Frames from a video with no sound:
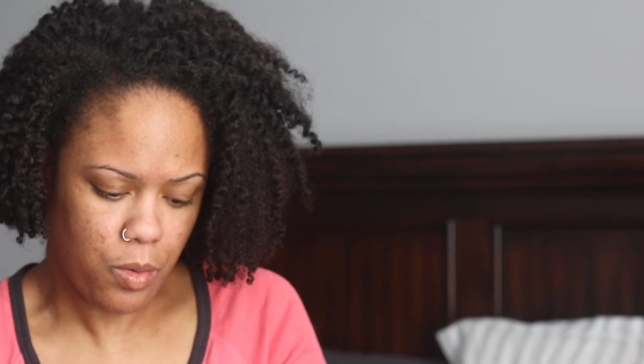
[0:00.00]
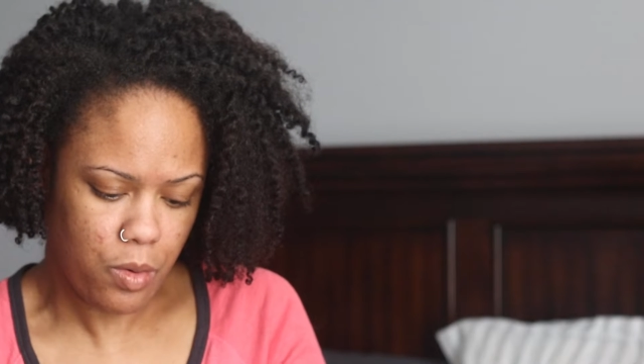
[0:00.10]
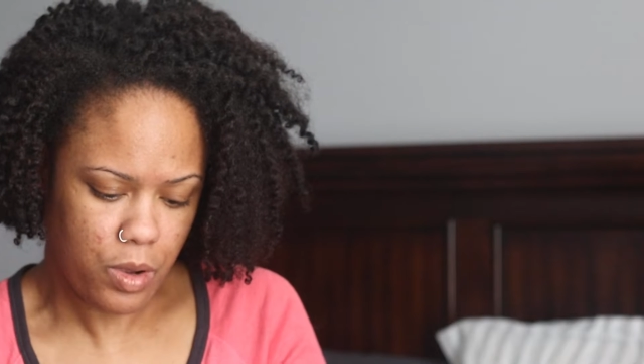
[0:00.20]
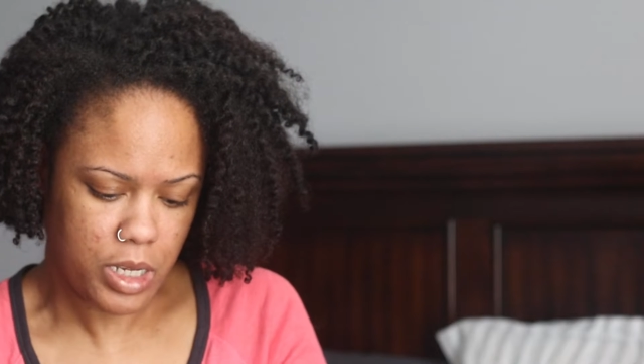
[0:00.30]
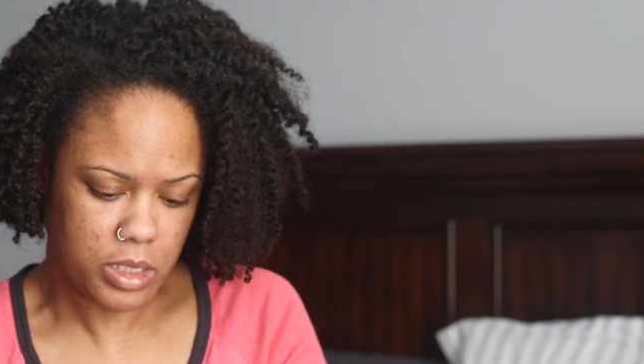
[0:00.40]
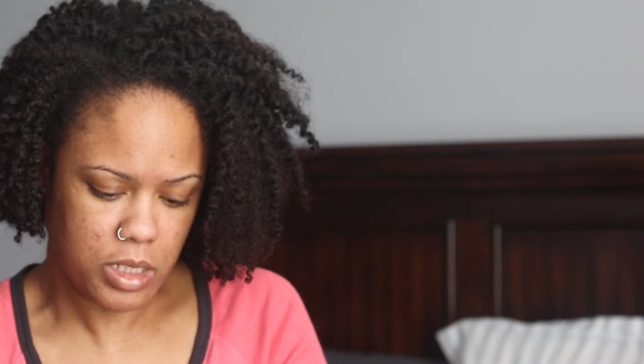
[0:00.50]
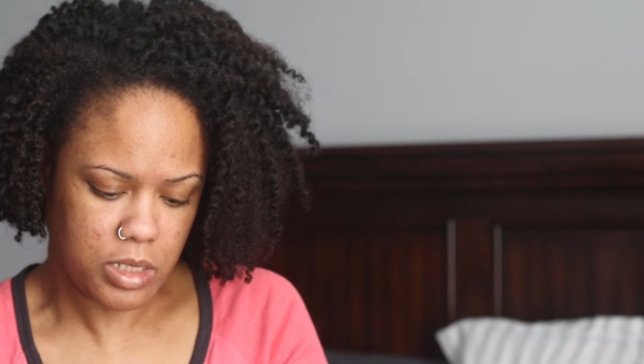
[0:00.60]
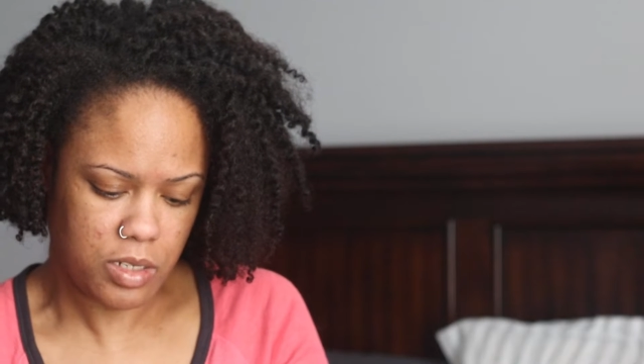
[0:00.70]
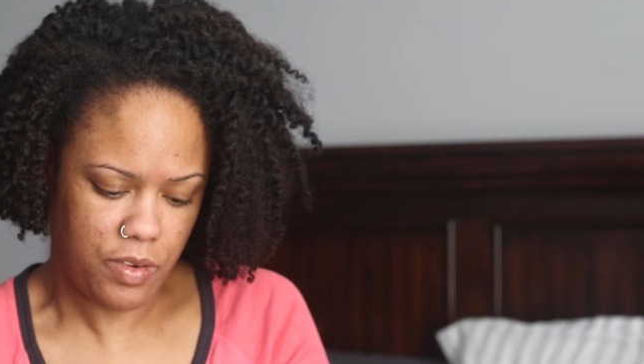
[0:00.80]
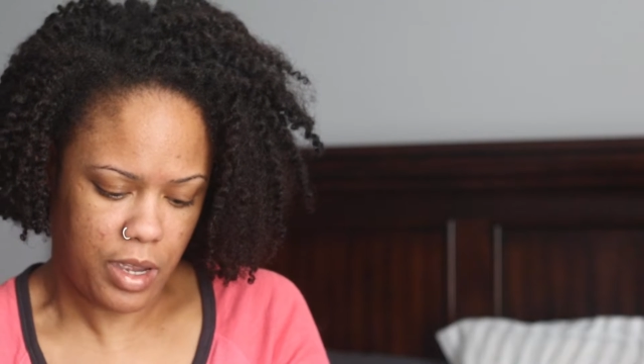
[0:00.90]
Oil
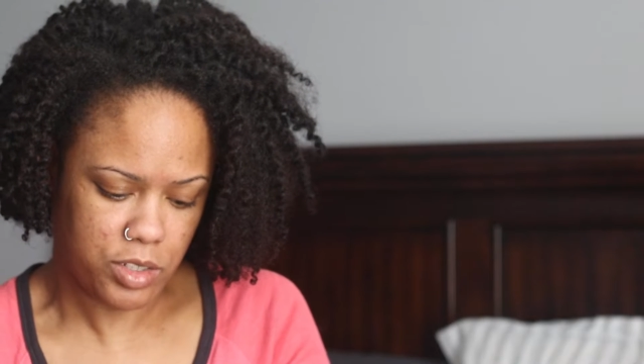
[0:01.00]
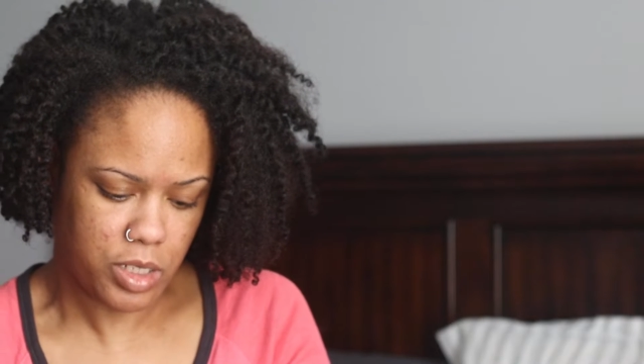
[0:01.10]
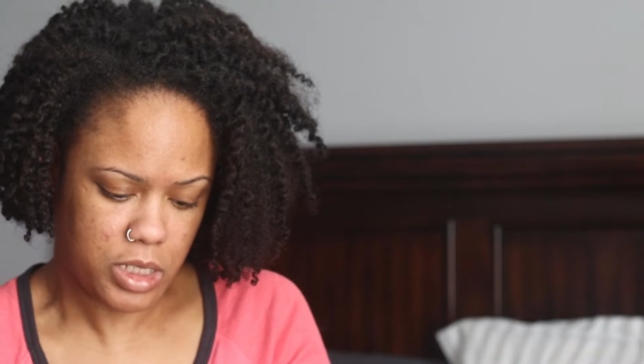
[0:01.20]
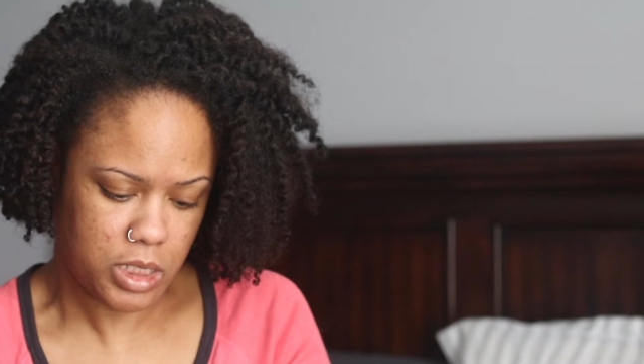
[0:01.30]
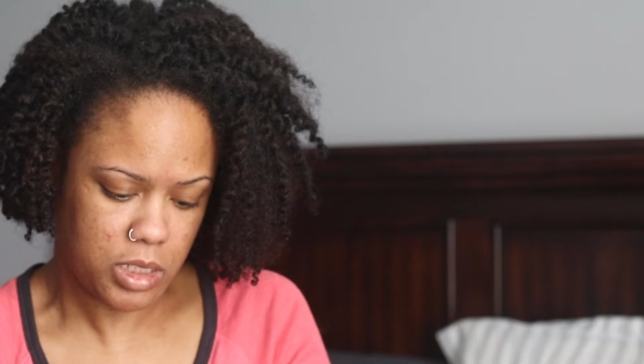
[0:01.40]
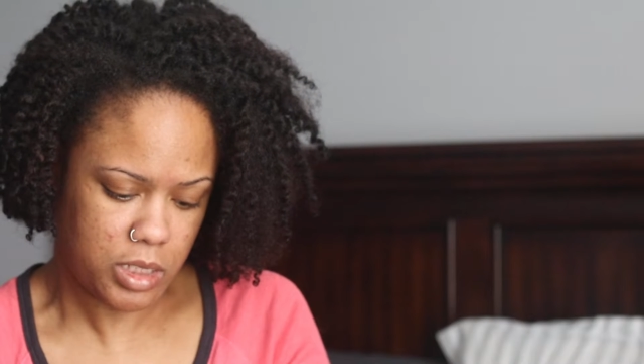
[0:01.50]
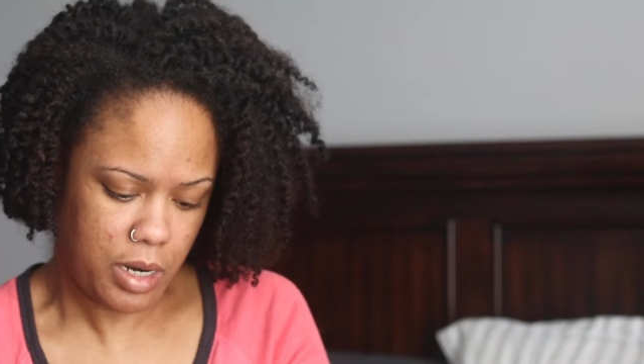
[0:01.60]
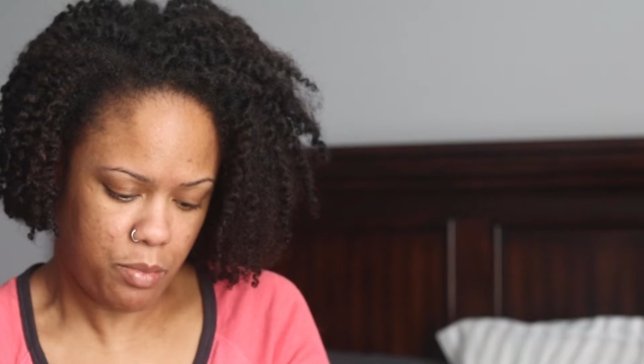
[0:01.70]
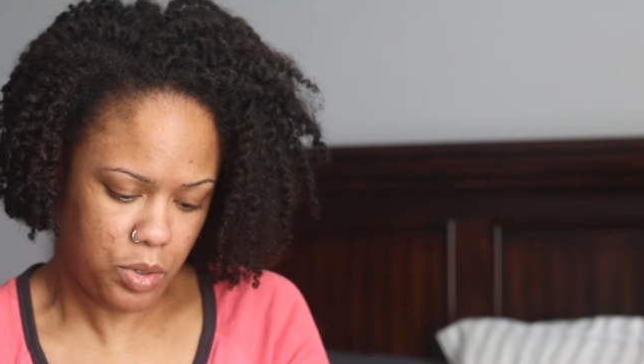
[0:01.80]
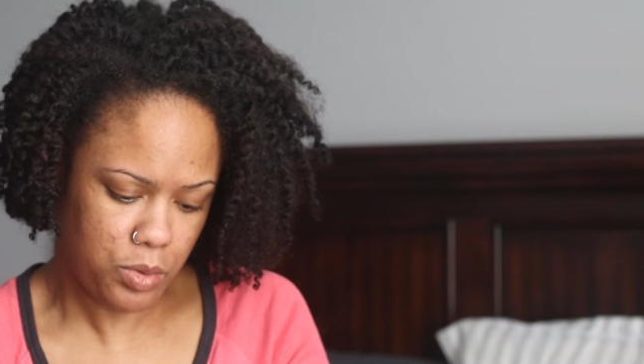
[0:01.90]
Intensive Hydration
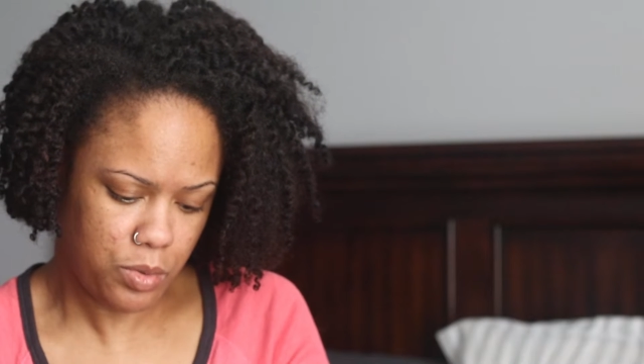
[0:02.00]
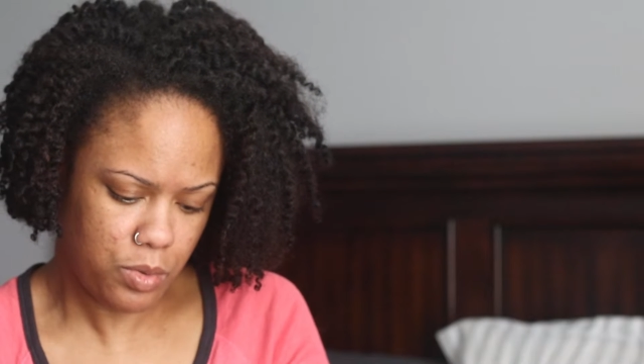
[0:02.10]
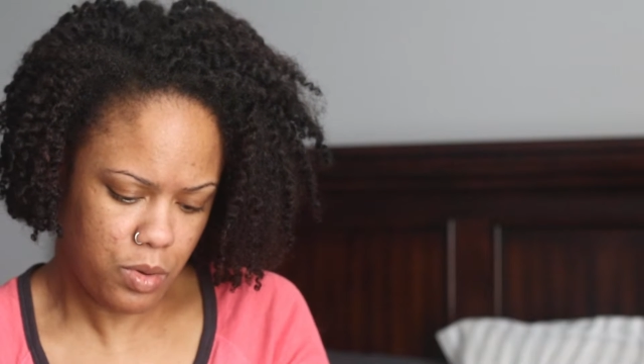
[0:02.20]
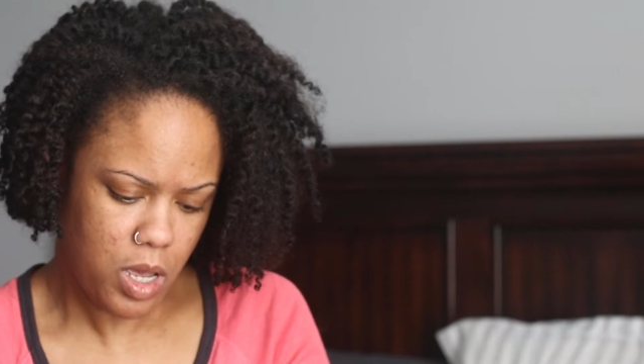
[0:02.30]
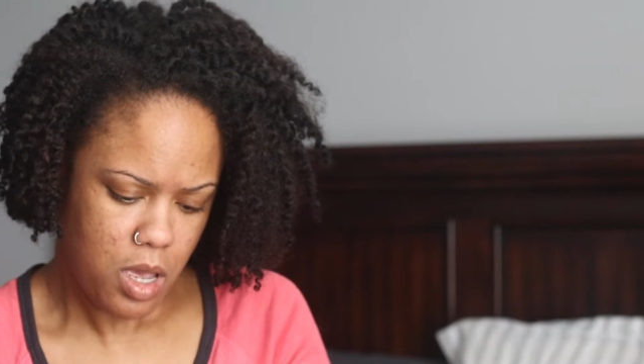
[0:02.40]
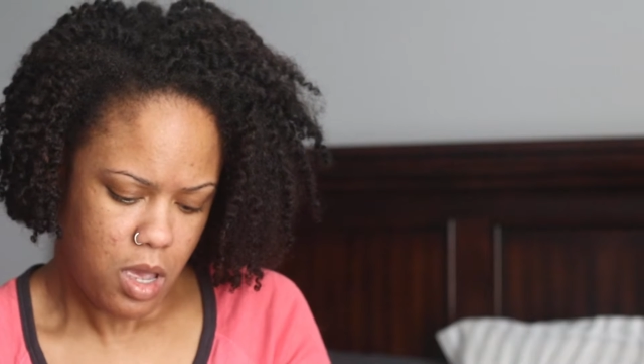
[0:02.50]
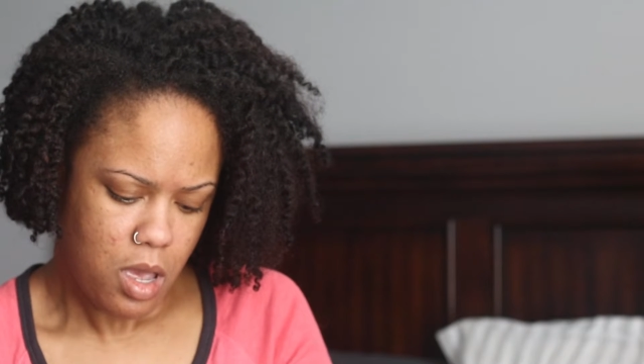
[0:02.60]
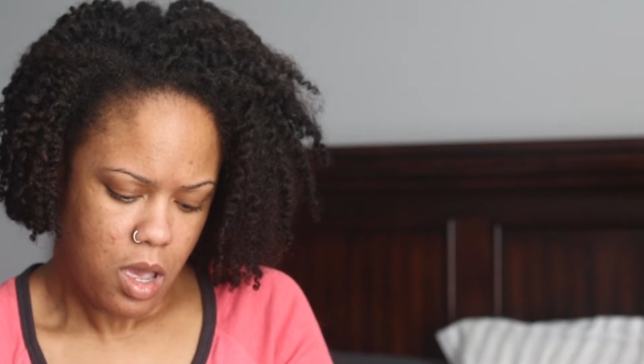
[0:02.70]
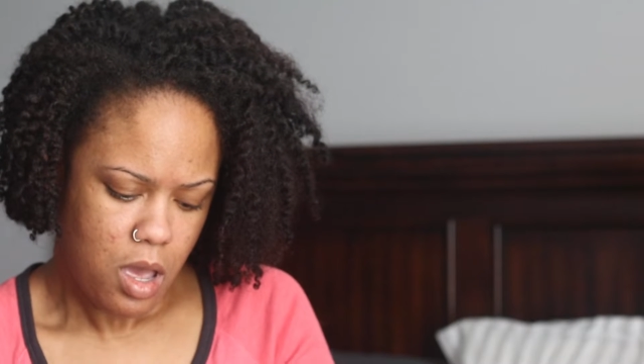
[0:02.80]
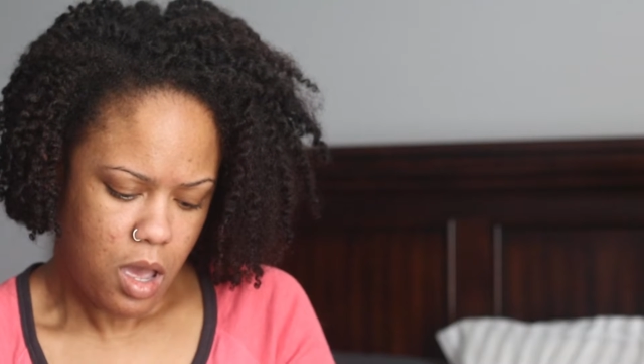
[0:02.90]
Shampoo
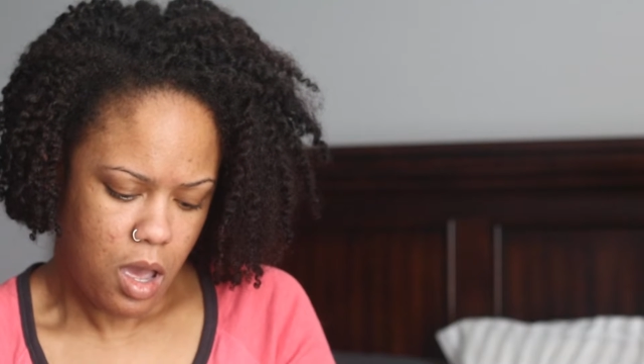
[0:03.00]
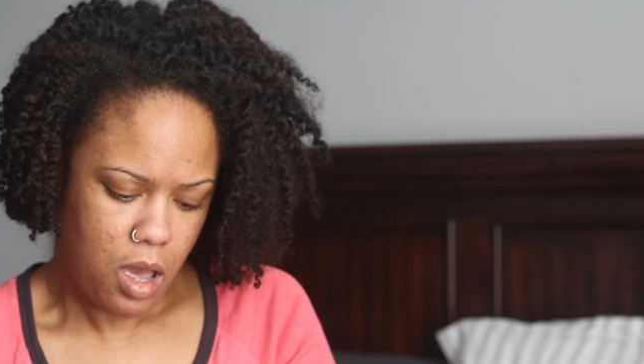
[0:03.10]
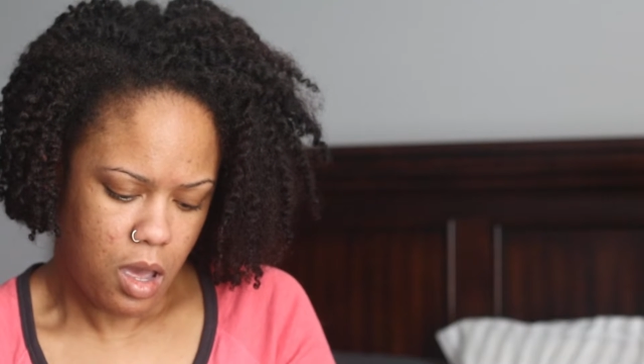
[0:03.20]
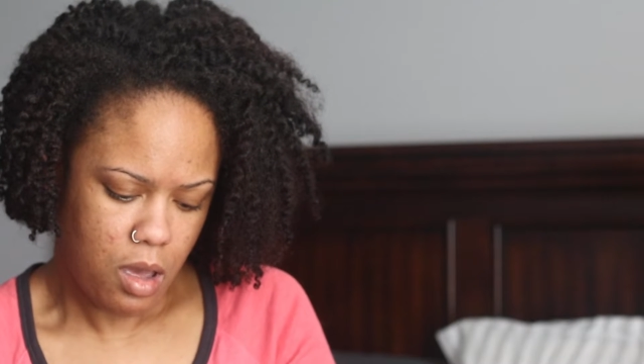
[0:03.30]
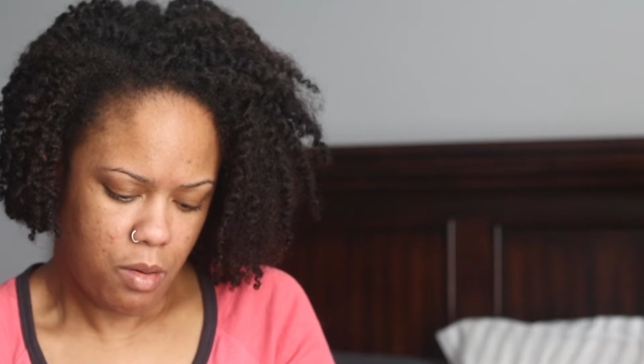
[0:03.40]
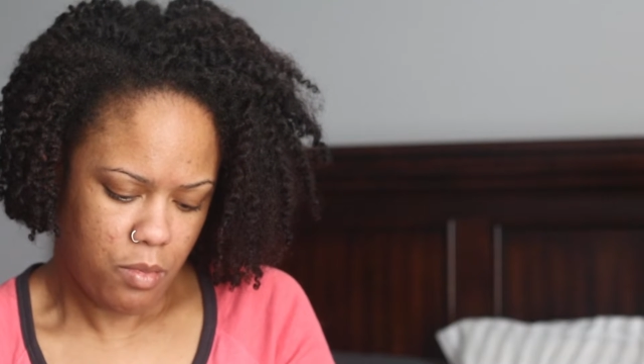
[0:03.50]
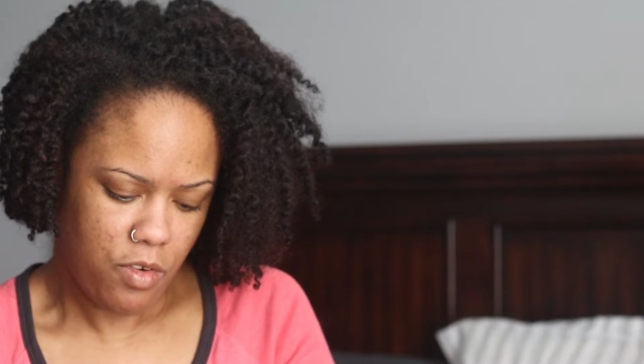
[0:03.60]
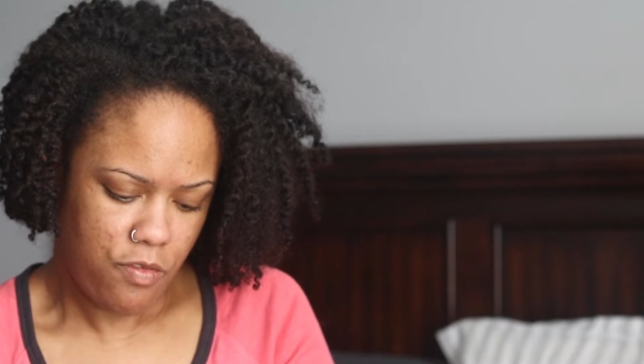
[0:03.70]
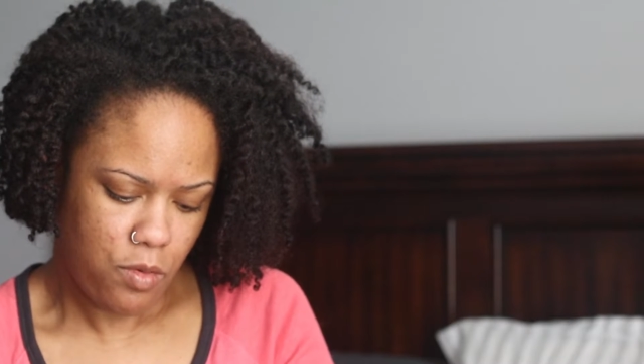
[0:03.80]
um,